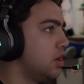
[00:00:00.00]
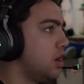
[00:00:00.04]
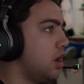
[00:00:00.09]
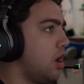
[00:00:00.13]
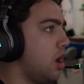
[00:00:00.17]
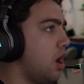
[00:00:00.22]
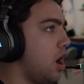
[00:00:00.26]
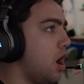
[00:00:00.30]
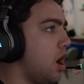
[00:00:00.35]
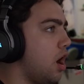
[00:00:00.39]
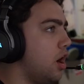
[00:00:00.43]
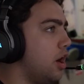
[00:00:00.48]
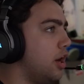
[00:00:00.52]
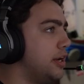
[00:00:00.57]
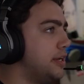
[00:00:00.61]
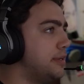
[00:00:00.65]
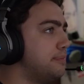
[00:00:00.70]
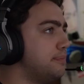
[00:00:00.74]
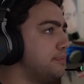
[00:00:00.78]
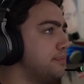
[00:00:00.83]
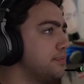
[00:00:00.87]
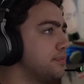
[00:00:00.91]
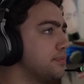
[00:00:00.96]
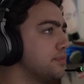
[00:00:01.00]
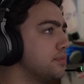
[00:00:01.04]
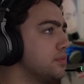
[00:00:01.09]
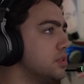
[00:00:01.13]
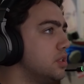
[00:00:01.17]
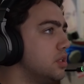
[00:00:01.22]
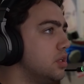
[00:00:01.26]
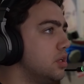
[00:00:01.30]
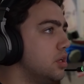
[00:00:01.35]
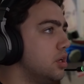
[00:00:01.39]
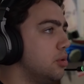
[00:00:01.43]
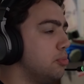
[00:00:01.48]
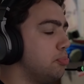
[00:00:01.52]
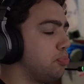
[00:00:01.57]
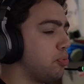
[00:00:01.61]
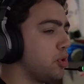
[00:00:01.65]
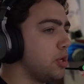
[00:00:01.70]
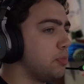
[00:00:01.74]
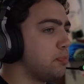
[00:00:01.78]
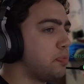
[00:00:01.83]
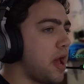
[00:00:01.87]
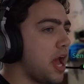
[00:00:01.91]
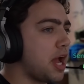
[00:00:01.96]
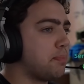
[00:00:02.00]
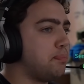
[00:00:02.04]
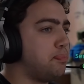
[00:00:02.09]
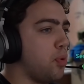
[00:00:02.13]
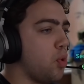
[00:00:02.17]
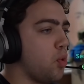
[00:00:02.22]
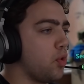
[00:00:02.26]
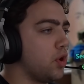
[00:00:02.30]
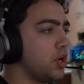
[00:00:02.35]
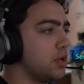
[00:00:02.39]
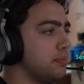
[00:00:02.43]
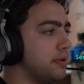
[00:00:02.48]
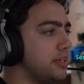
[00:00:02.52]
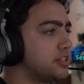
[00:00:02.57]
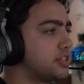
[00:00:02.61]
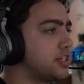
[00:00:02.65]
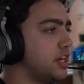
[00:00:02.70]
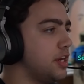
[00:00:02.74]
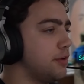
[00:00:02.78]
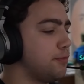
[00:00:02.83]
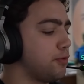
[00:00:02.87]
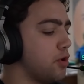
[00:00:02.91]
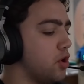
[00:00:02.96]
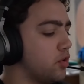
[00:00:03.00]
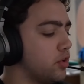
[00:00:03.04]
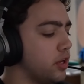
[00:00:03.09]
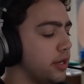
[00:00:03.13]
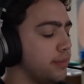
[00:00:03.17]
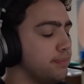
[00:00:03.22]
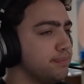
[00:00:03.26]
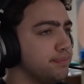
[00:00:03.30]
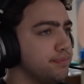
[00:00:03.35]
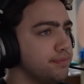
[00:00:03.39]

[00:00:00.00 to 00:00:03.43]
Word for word: Um, bring back boring Mizkif? Okay.